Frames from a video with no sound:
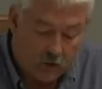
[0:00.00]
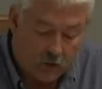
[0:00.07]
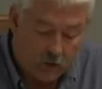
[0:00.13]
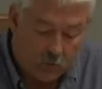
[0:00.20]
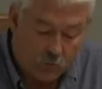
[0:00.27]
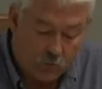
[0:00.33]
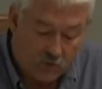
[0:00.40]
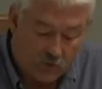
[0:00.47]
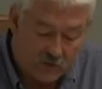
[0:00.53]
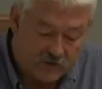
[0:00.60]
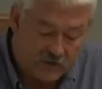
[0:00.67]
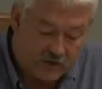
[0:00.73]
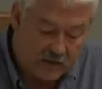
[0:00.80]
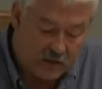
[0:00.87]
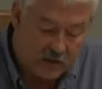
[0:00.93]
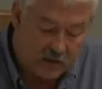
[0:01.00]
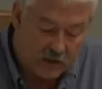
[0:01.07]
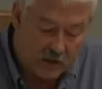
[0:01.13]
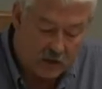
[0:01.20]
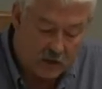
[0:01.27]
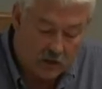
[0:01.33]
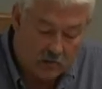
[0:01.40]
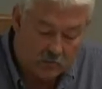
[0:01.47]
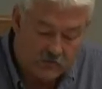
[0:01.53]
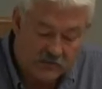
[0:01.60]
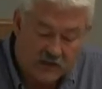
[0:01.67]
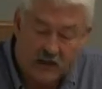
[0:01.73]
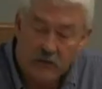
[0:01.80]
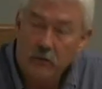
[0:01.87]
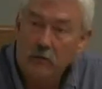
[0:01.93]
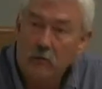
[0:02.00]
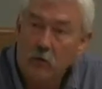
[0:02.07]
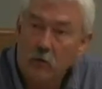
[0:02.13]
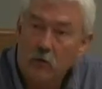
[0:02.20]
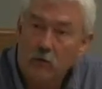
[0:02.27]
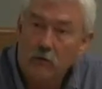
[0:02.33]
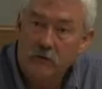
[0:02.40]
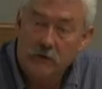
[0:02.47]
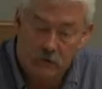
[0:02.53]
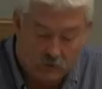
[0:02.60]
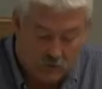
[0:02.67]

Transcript: And we're going to see sediment moved.